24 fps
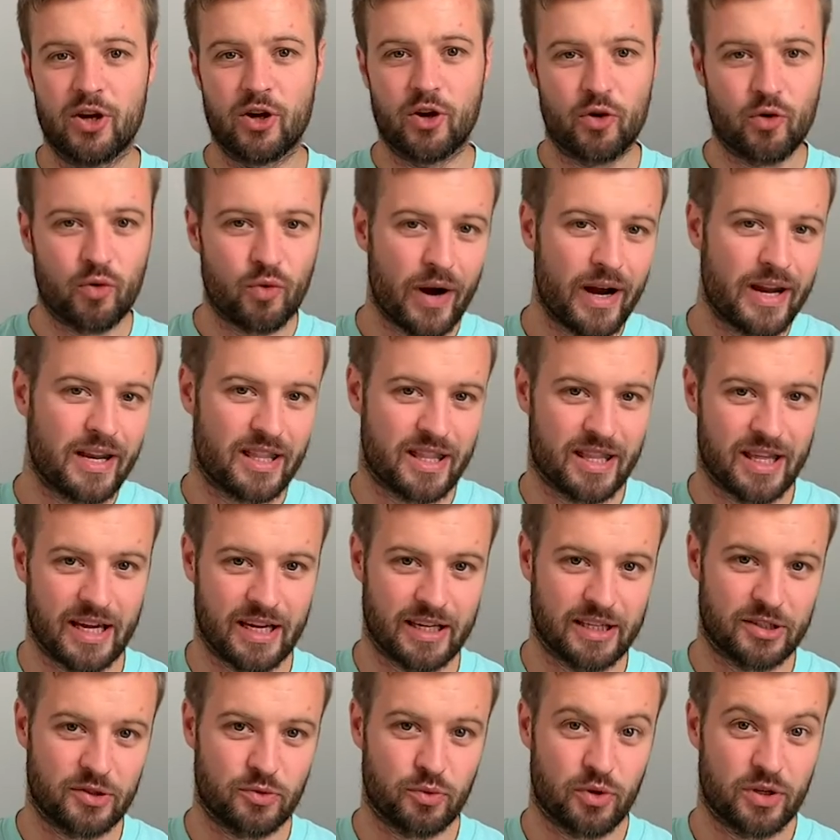great
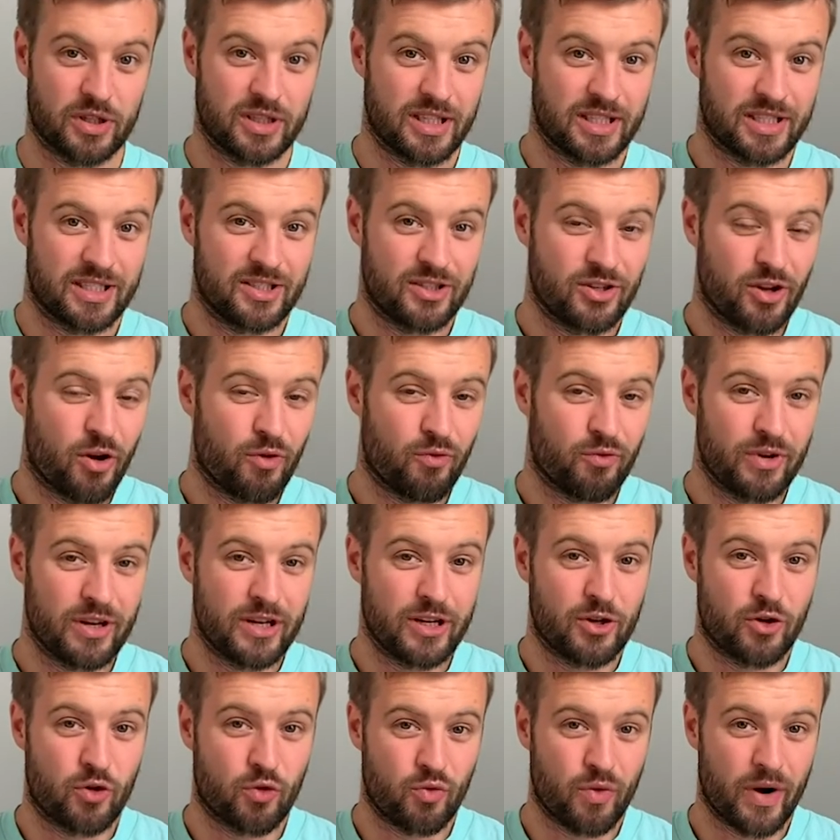things because it's not
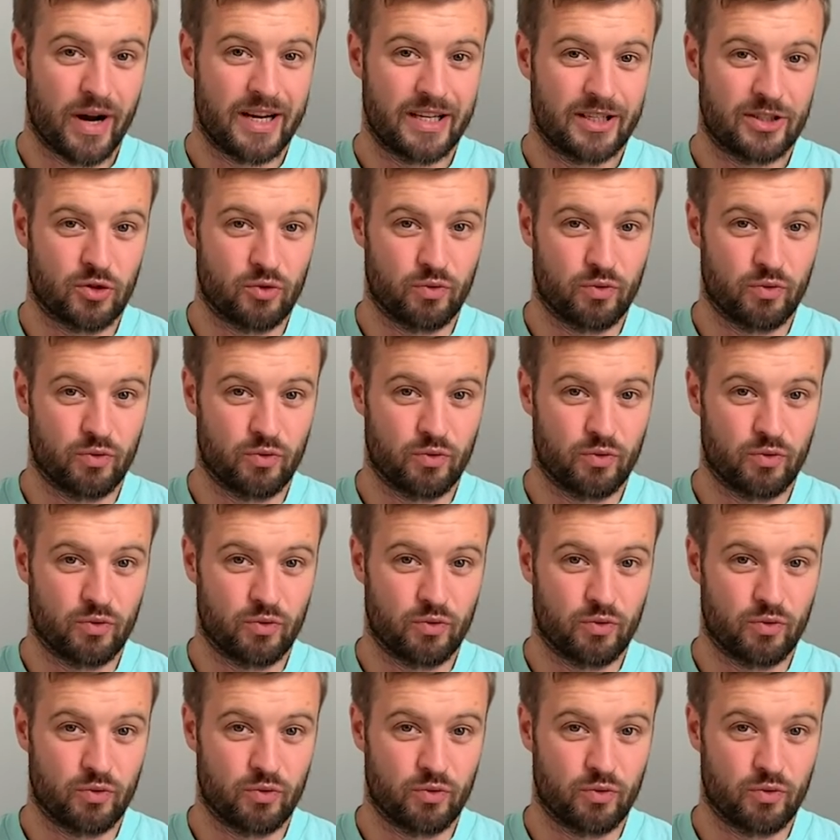really great